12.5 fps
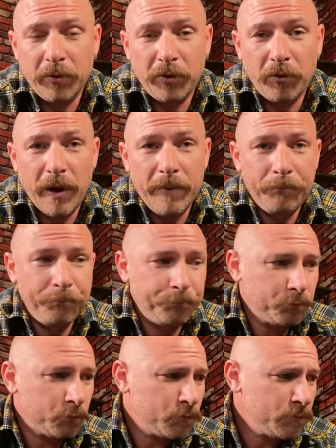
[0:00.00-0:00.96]
regret,
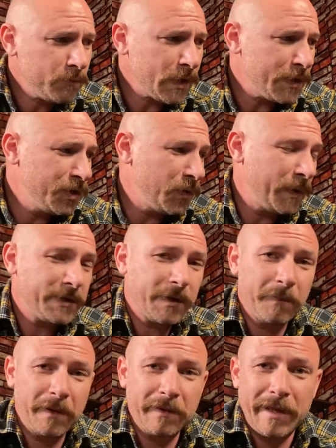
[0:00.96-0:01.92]
doing
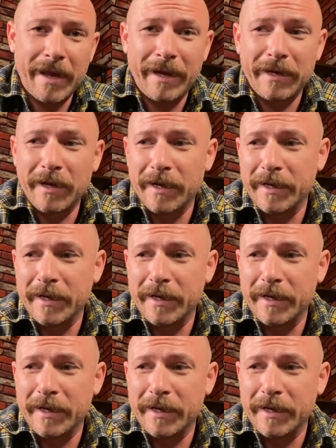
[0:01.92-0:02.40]
something that,